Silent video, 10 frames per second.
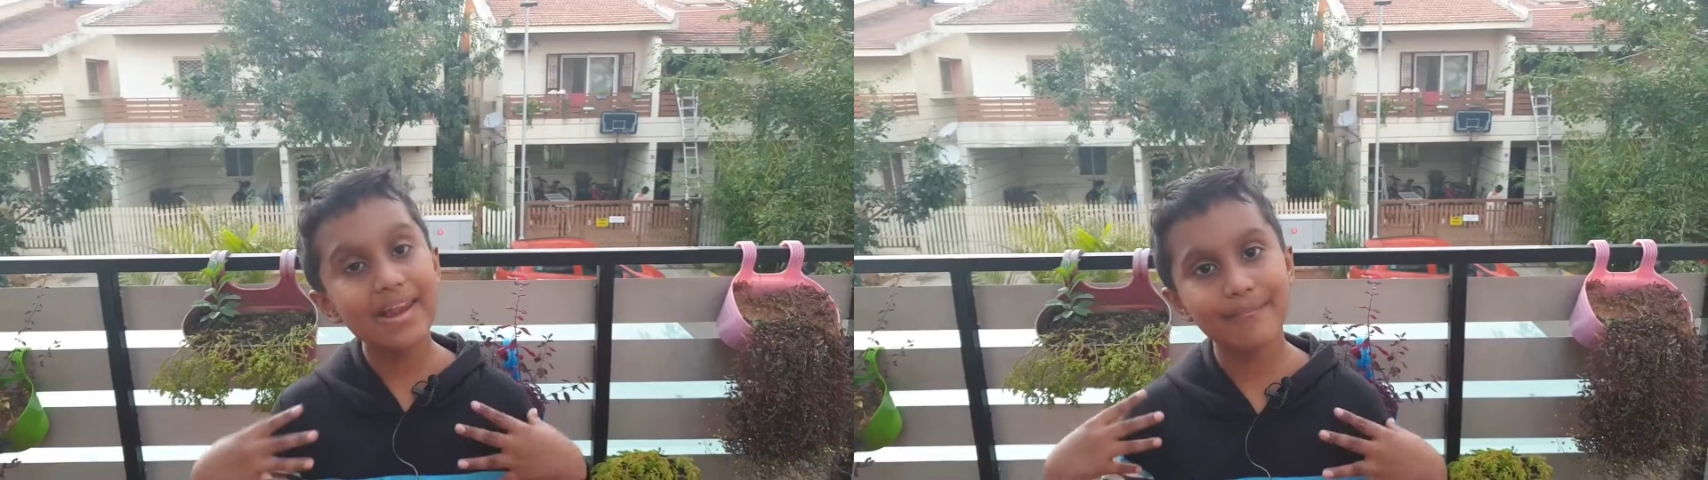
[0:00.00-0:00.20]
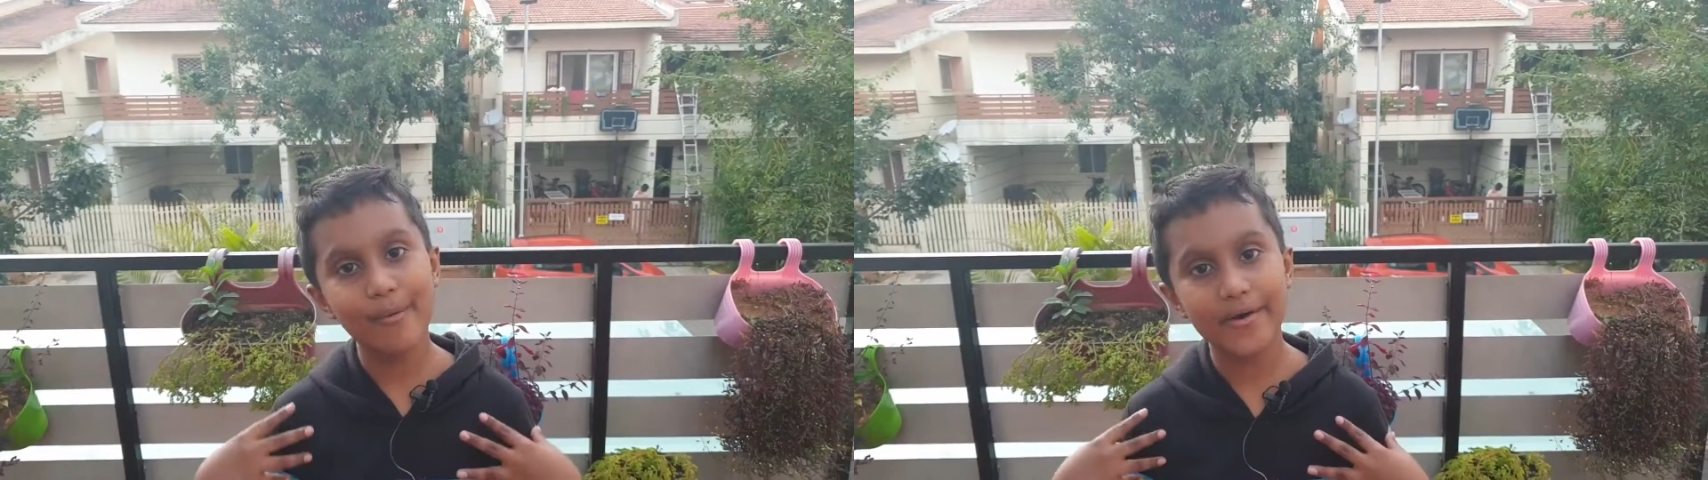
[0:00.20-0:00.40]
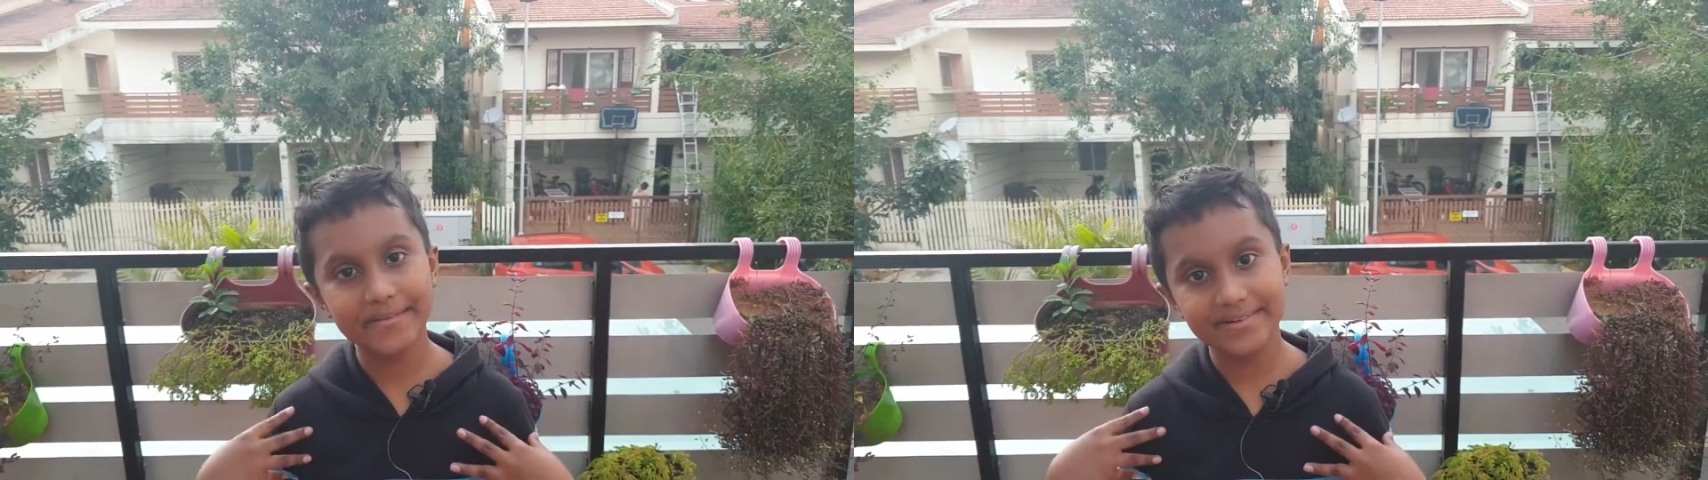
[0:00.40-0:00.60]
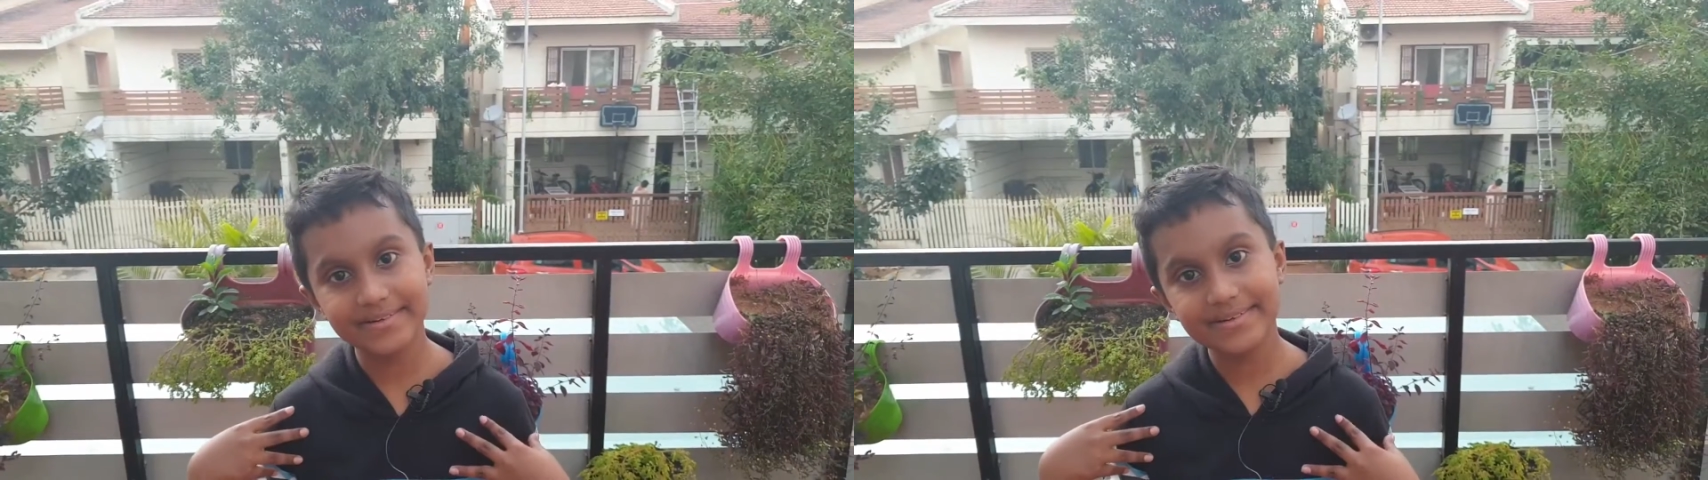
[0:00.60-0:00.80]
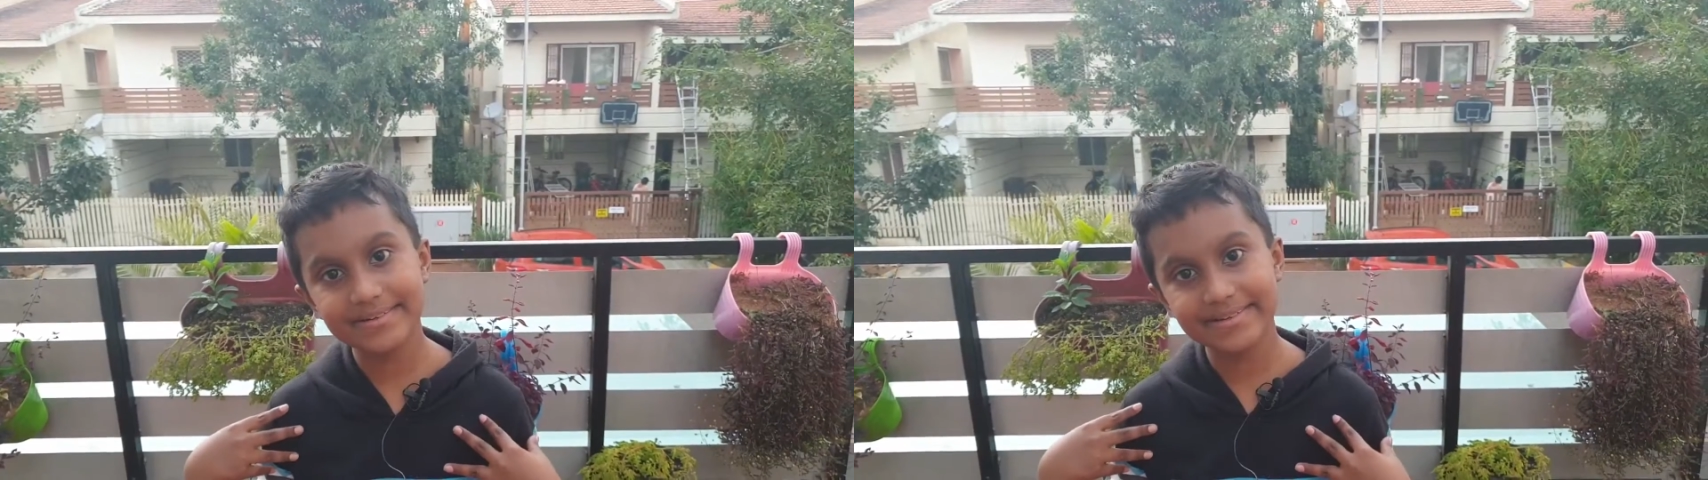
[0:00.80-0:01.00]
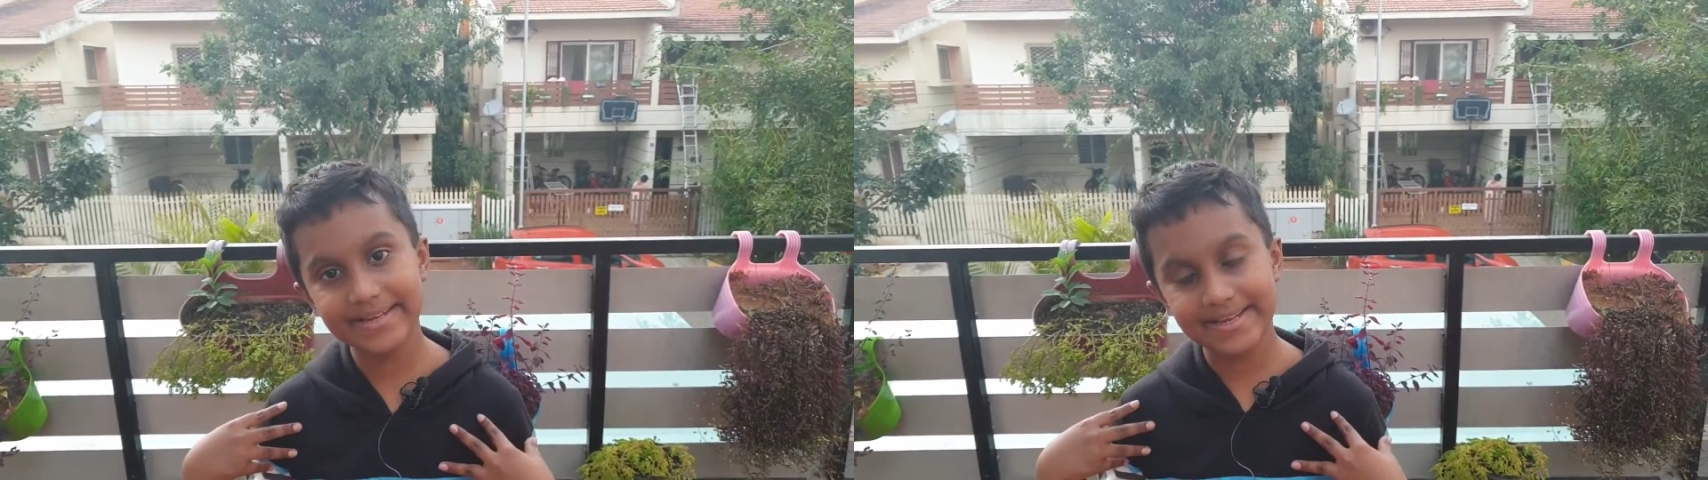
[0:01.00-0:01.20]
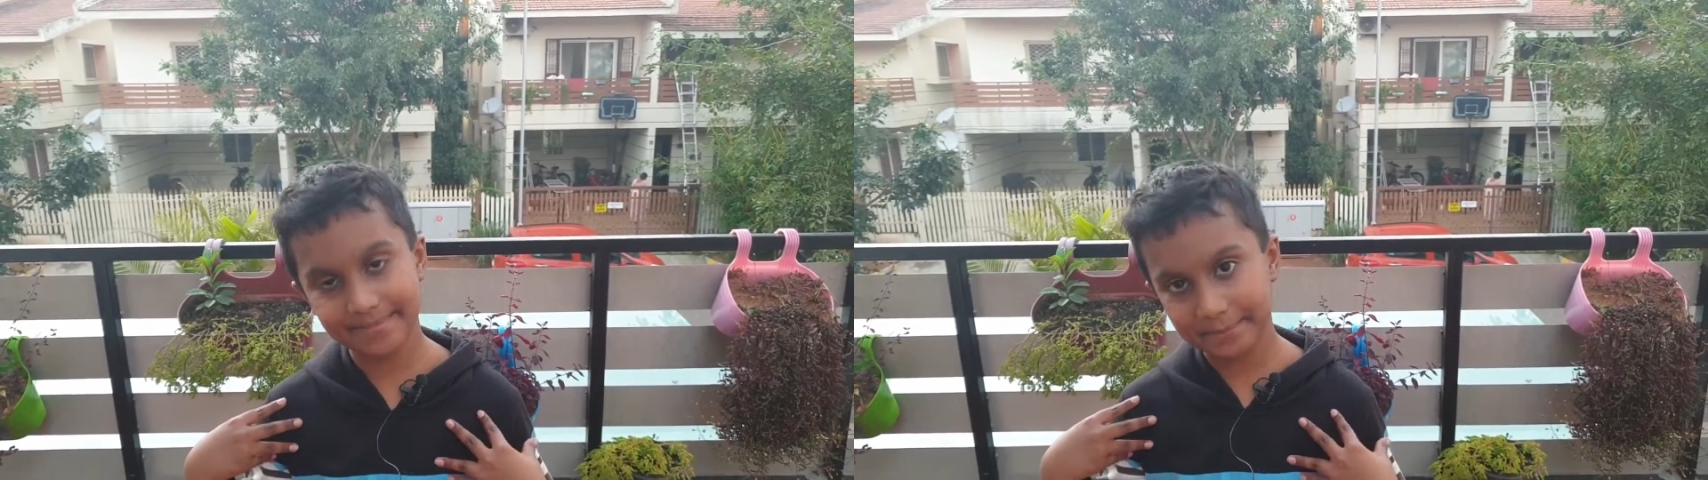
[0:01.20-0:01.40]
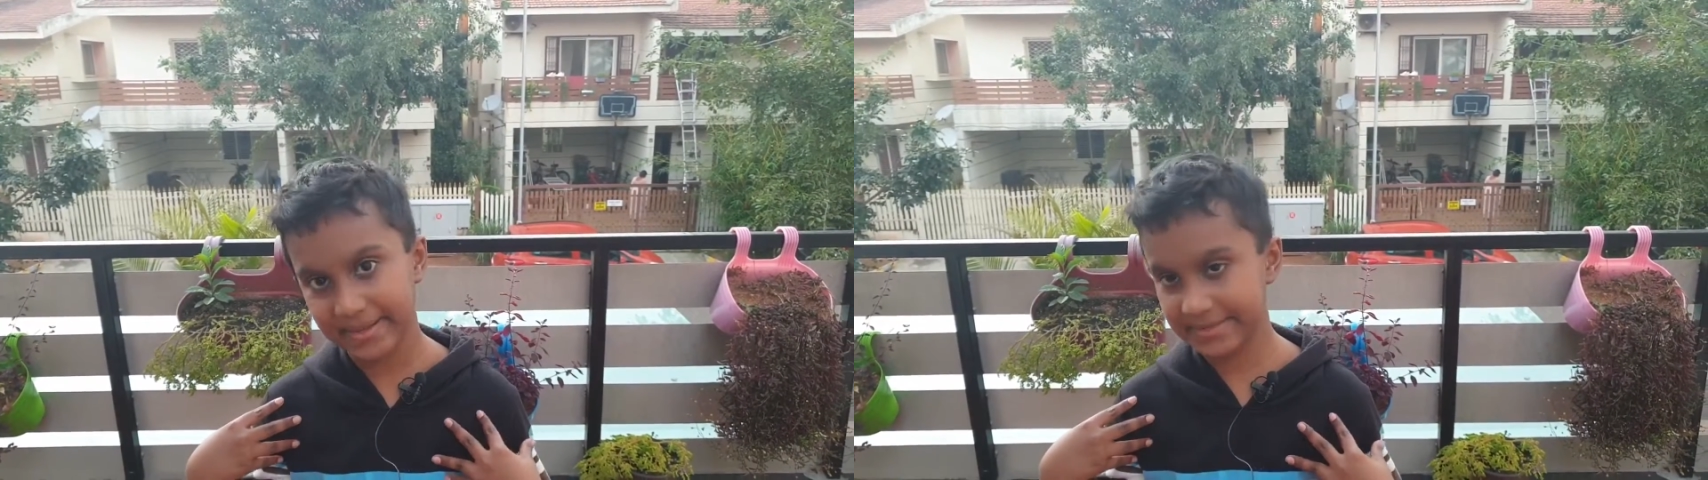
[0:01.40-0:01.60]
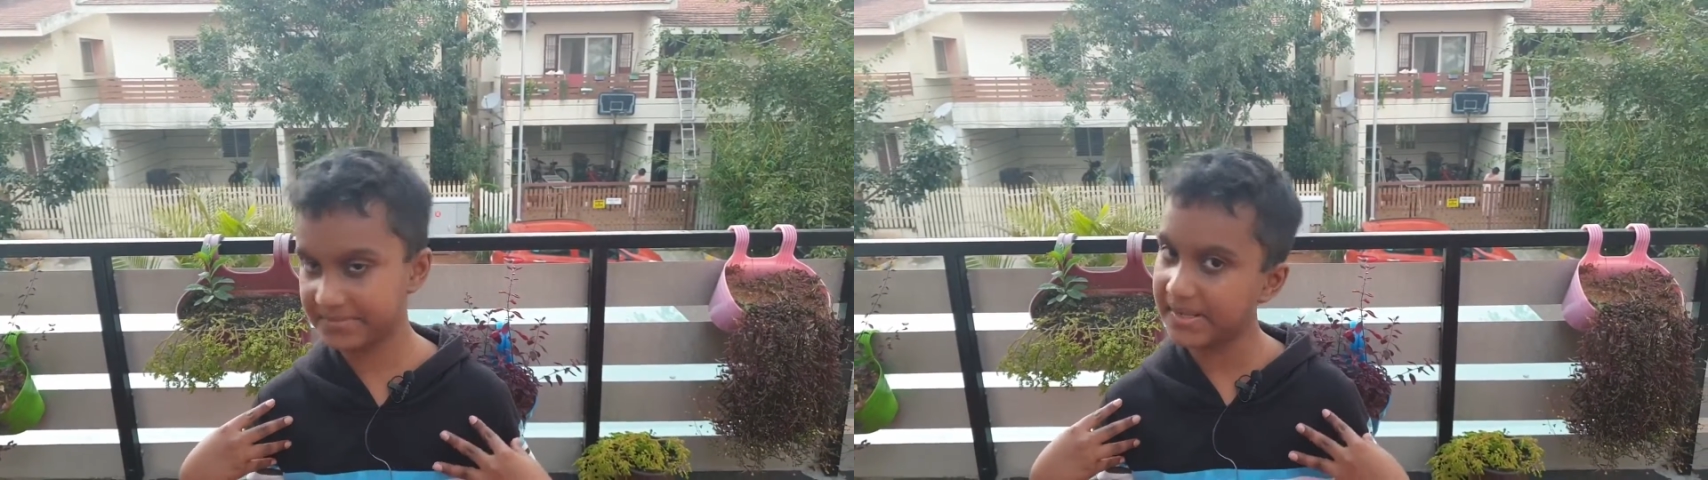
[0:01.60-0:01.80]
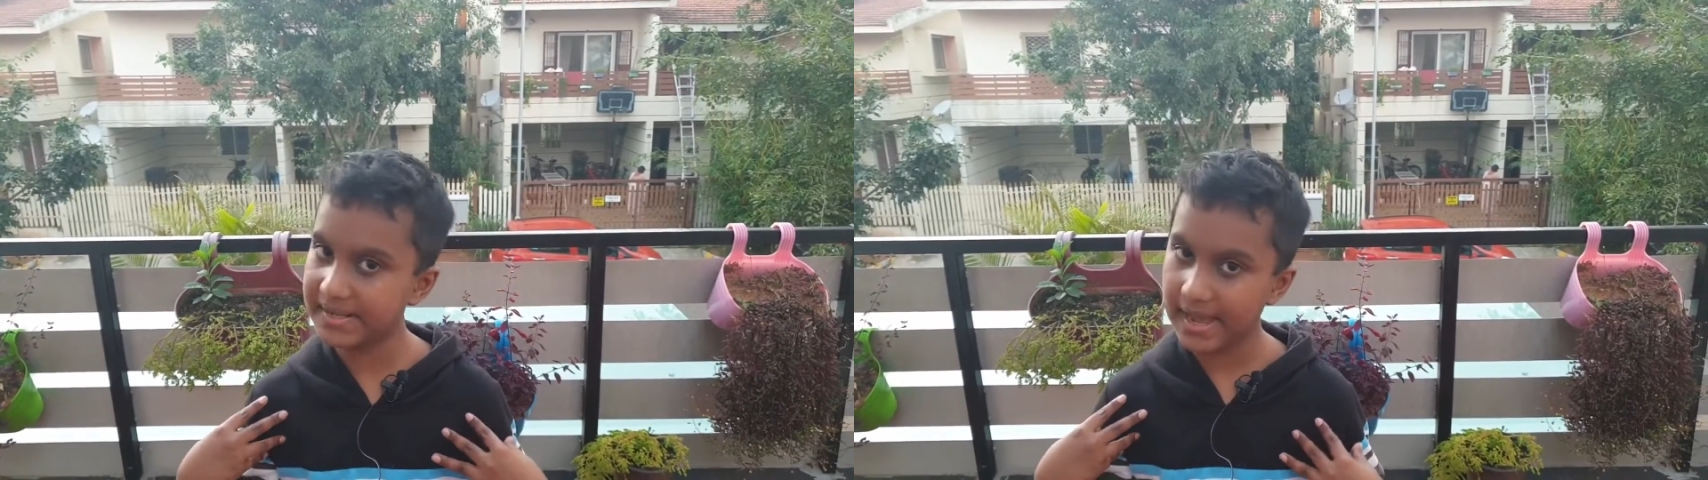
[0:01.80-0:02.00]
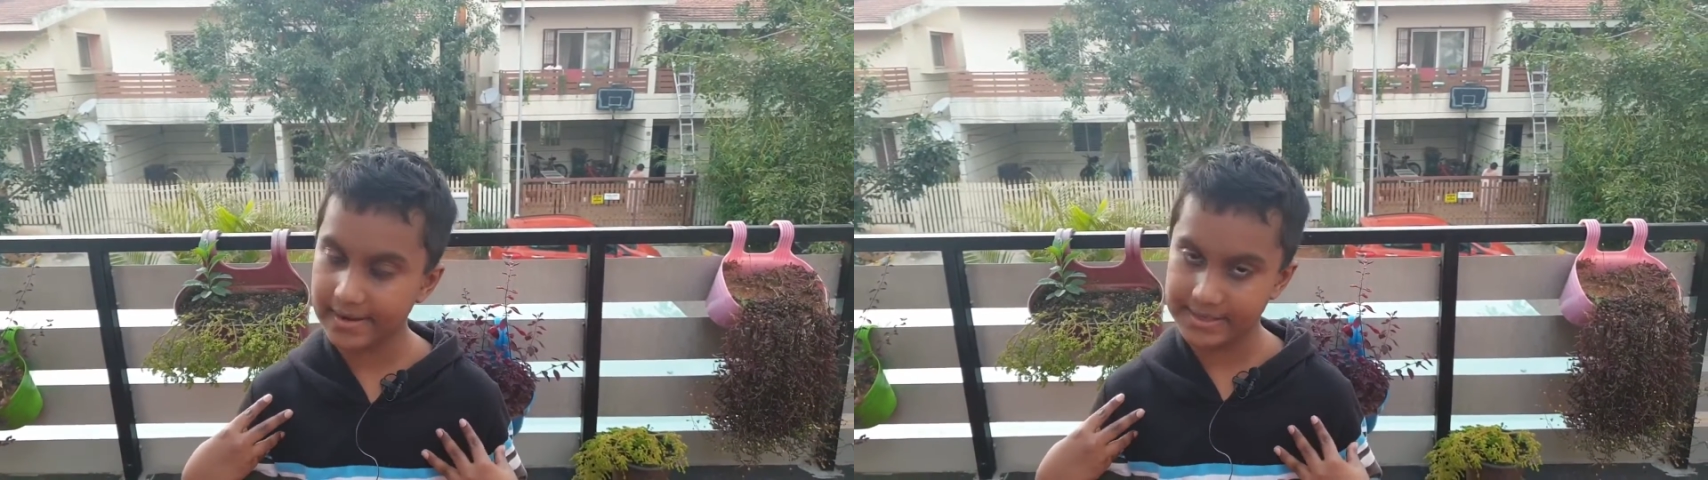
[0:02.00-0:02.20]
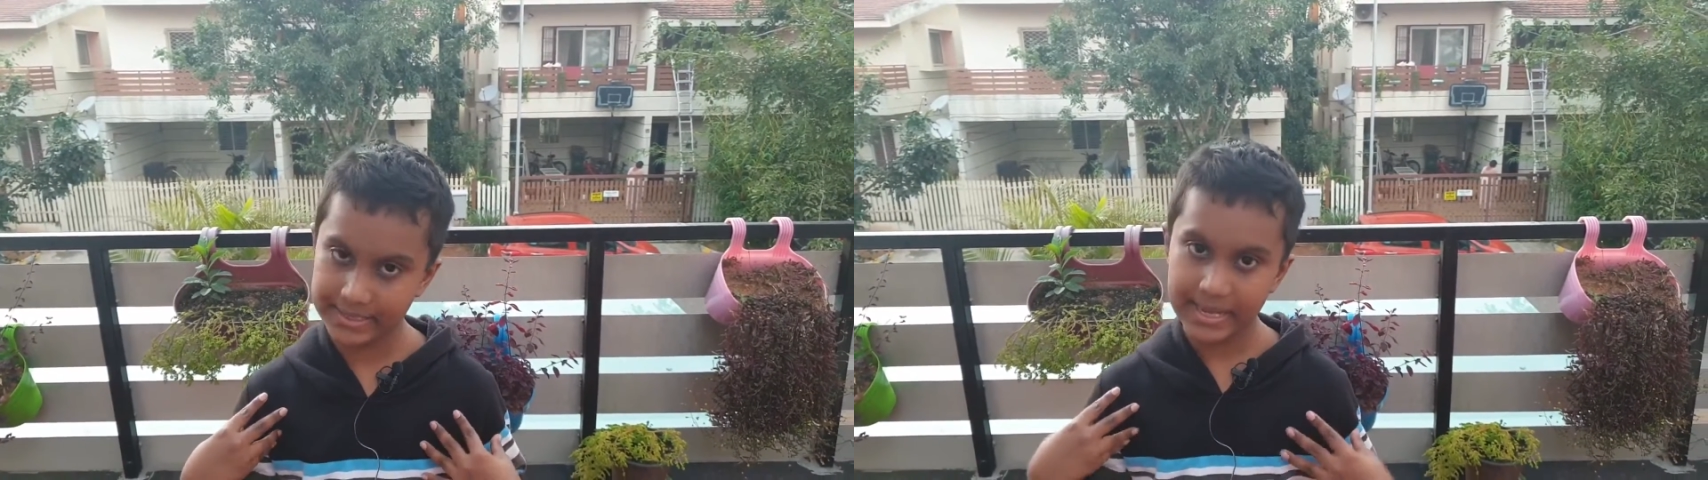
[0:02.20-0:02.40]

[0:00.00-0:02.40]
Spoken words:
boys and girls, it's me, Jill Garrett,